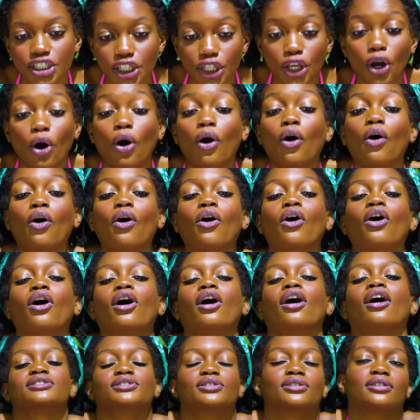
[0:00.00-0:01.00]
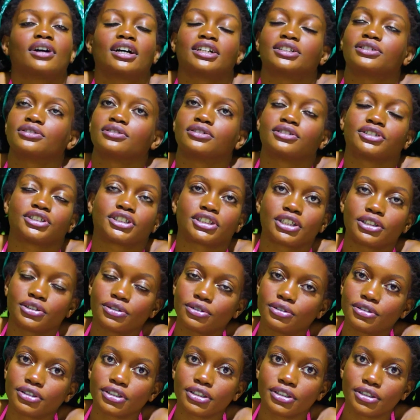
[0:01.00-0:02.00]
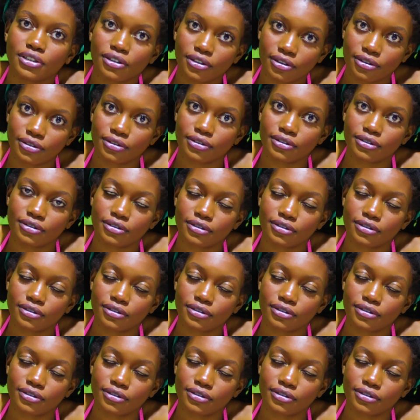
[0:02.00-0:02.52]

Dio. No, I don't know. J'adore Dio.